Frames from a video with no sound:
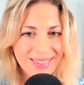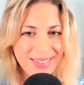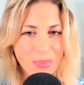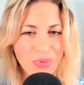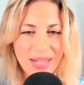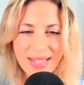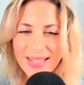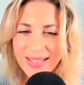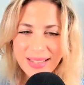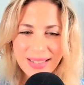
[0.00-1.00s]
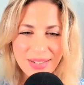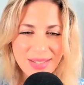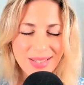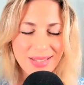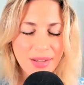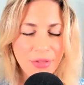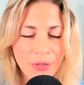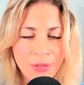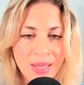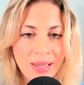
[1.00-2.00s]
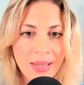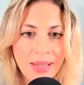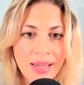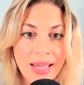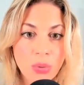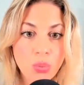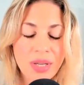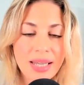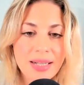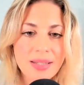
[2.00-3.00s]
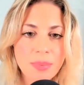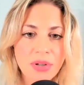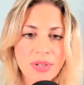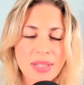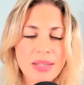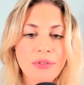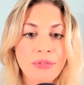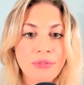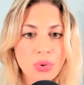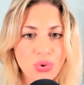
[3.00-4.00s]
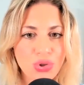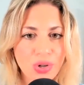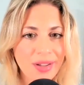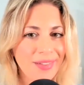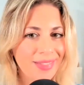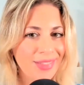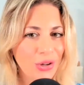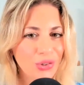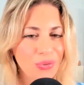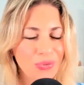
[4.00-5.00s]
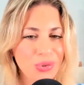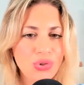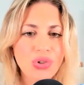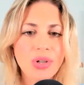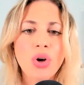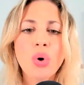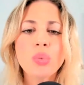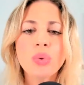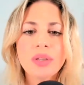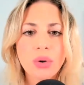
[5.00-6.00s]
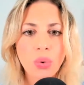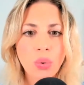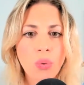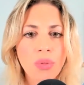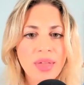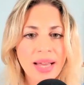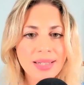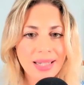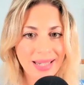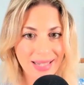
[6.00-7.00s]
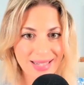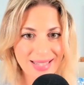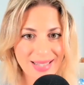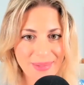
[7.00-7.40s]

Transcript: the brain starts thinking and we experience the fusion, not confusion, with all that is.